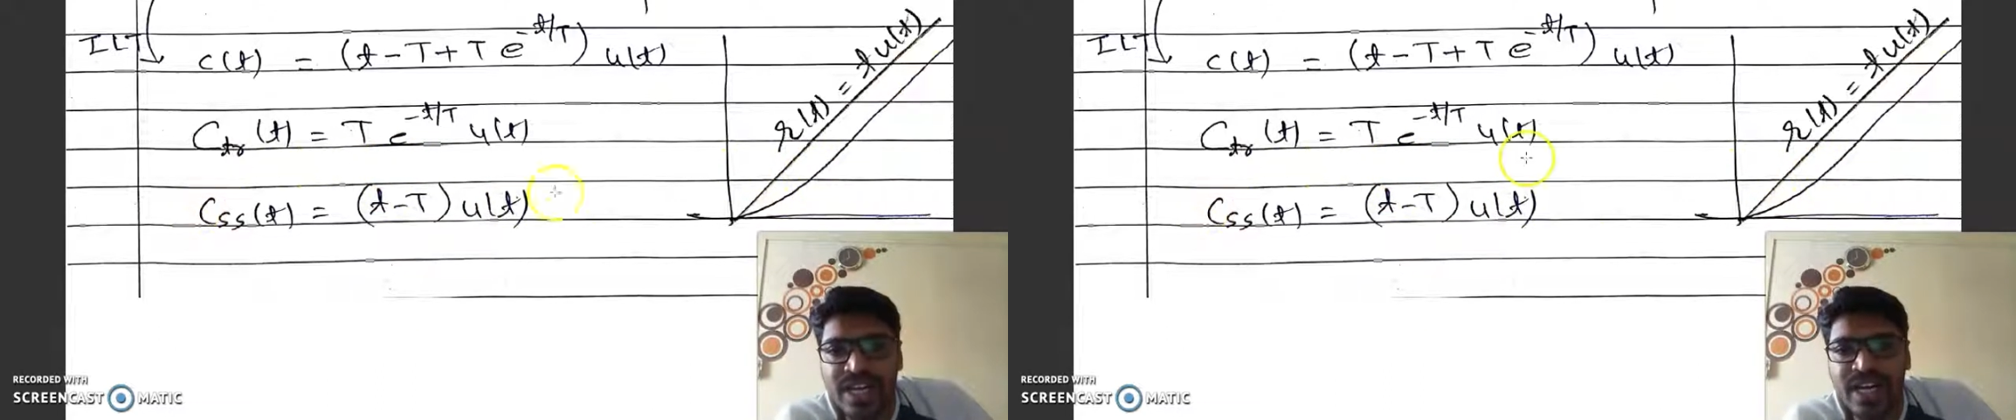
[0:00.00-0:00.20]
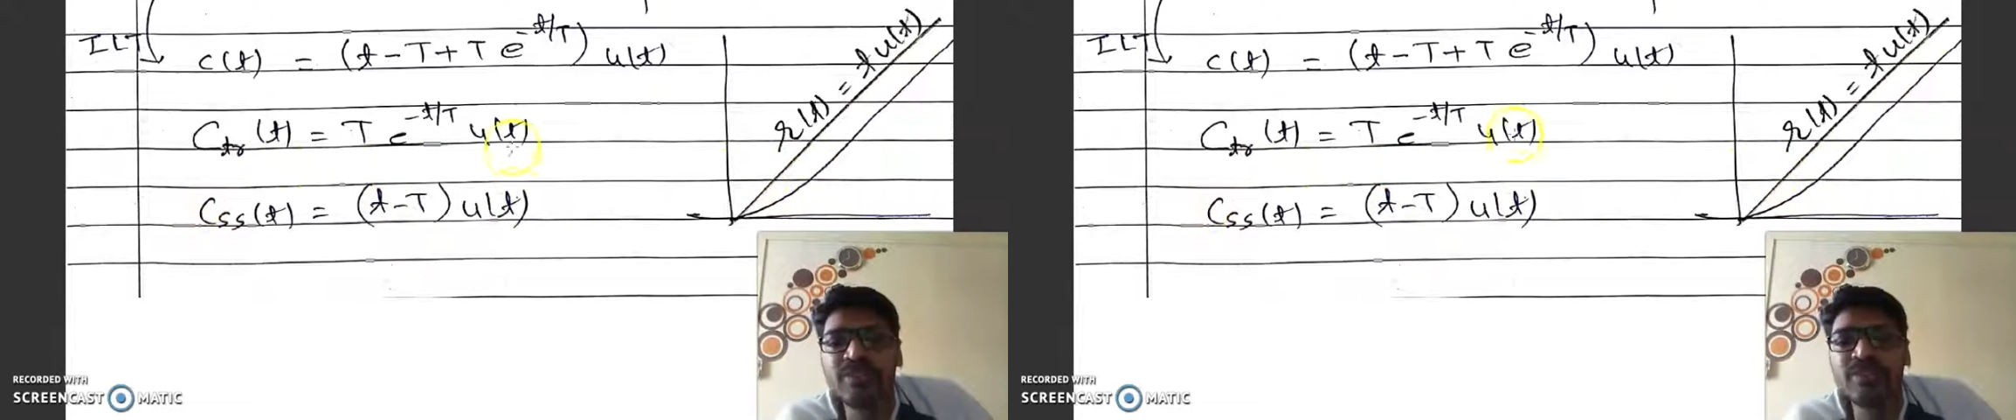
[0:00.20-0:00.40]

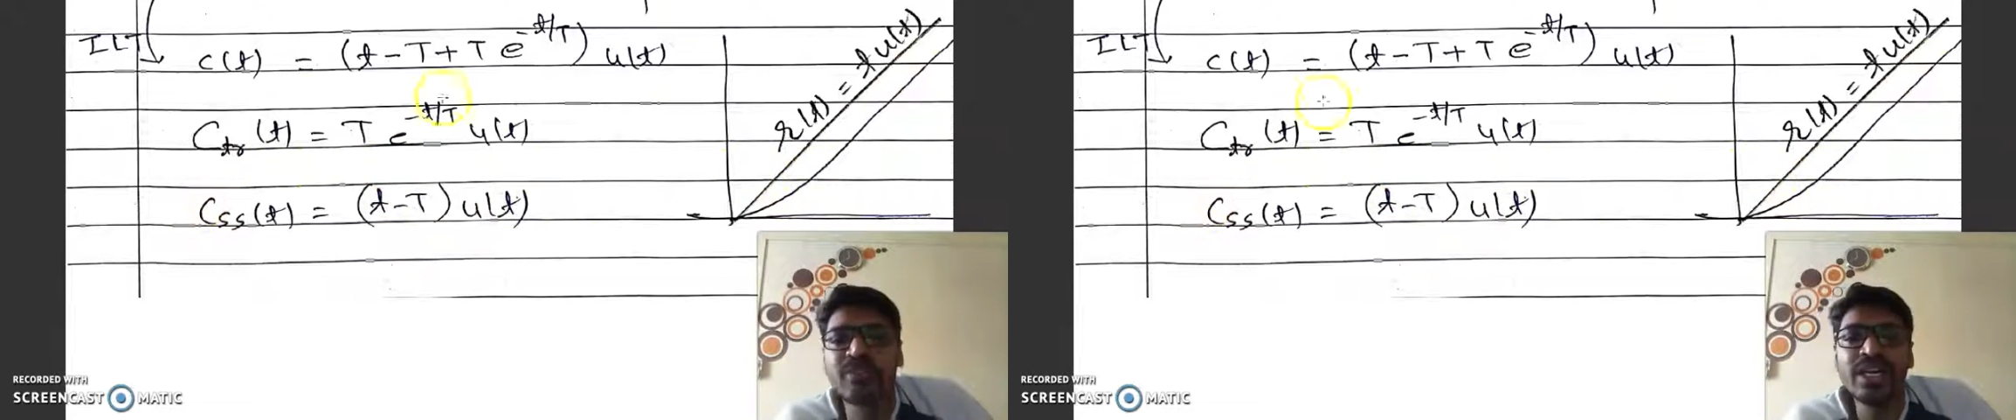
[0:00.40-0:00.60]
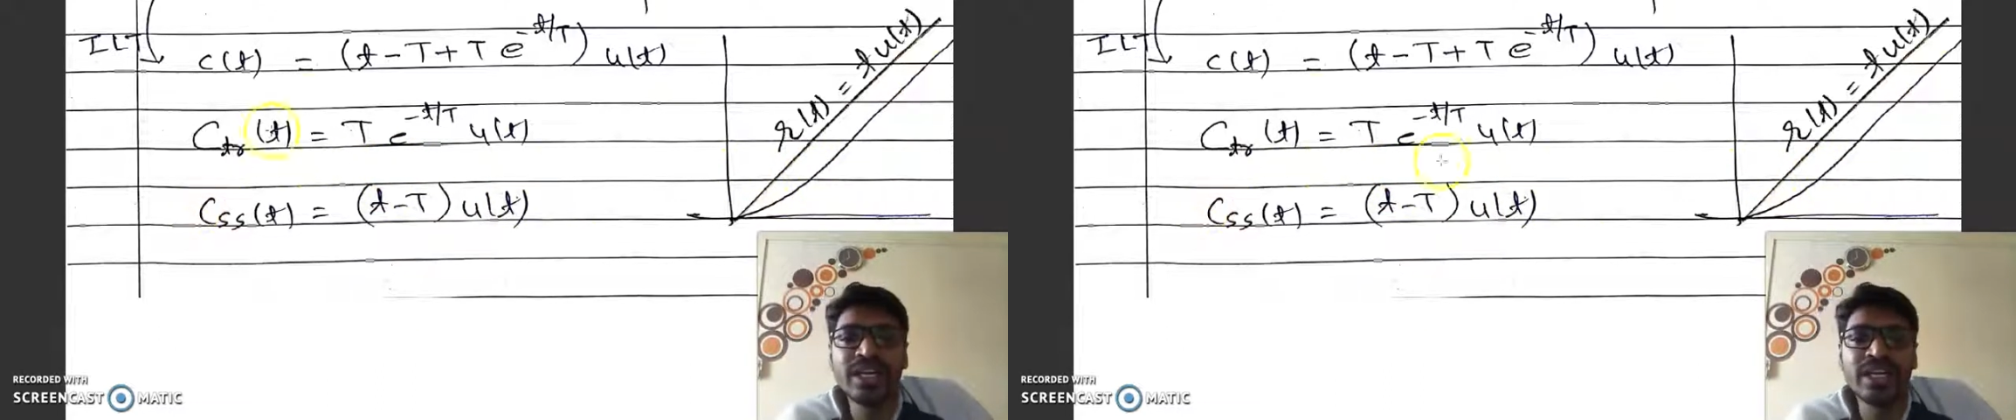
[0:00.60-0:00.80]
and
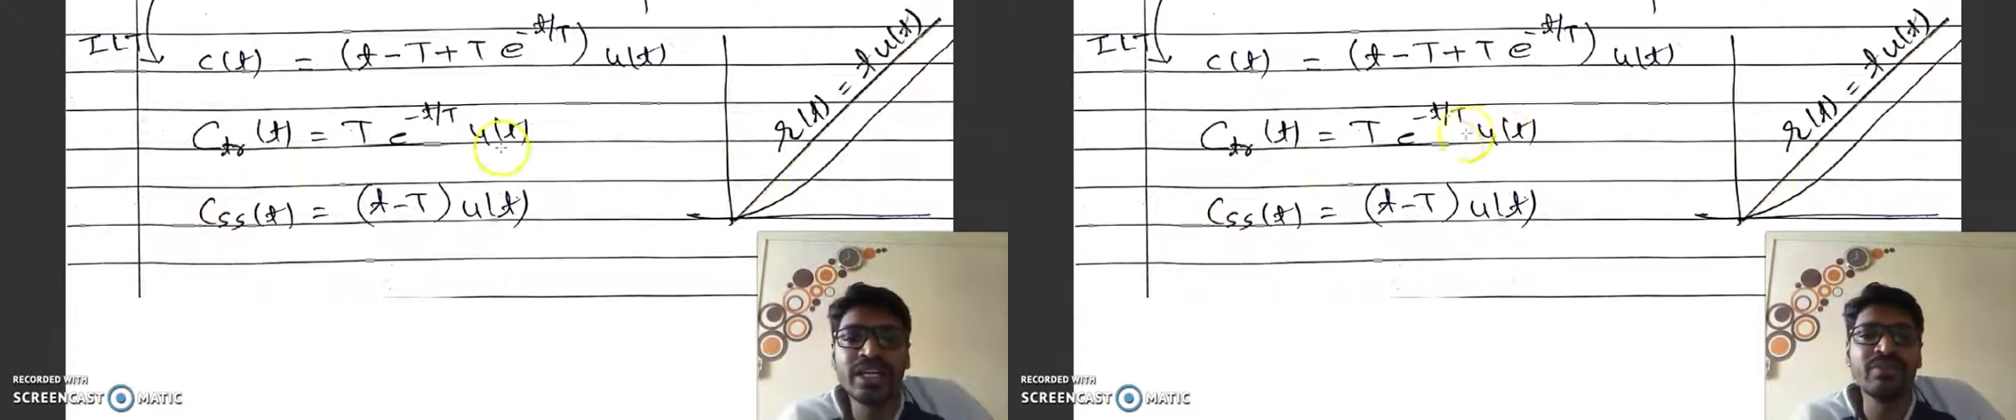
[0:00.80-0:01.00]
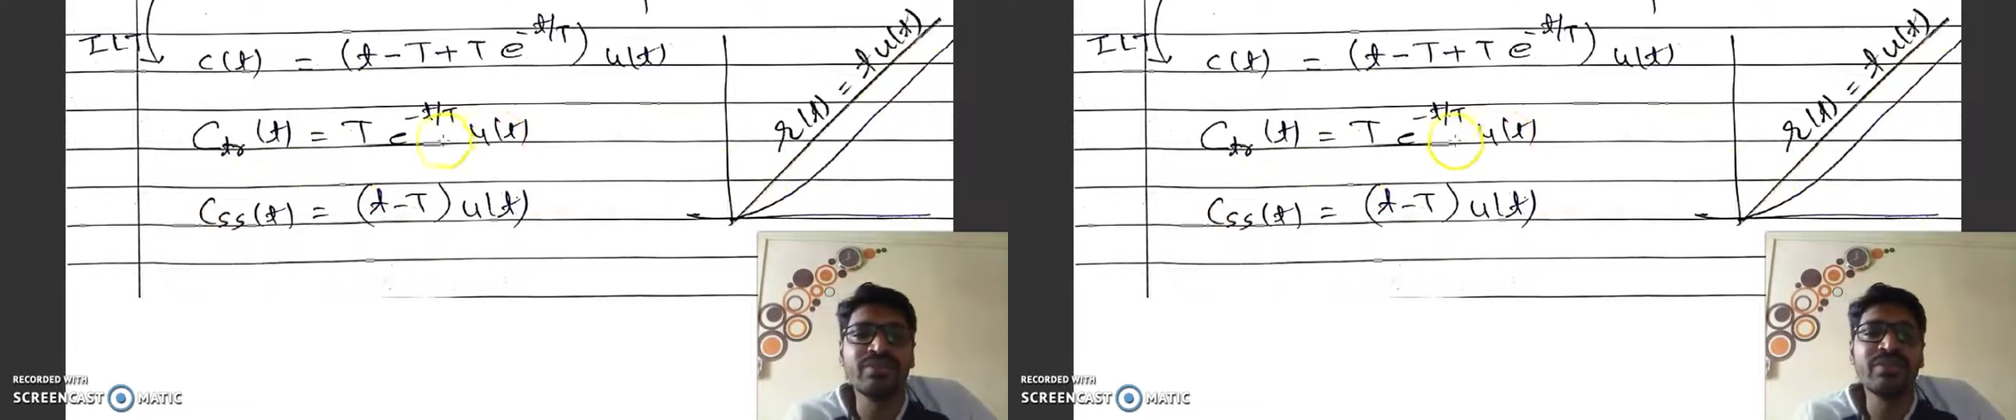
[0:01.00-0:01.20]
before that it
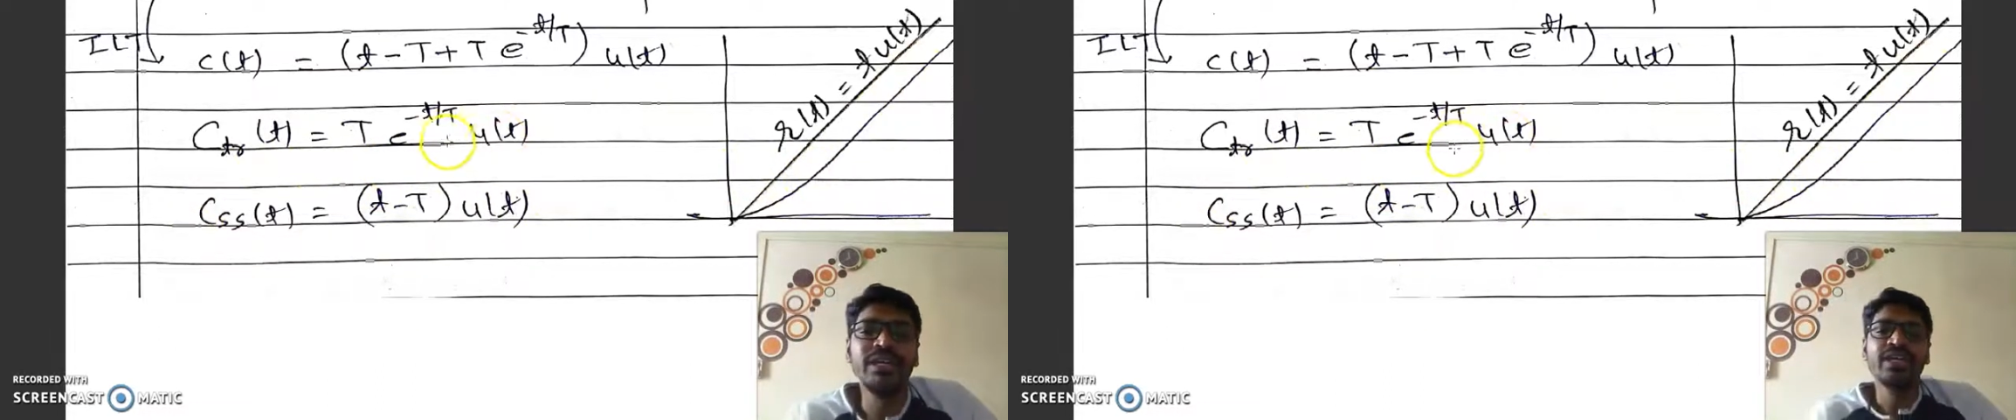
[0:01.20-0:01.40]
will be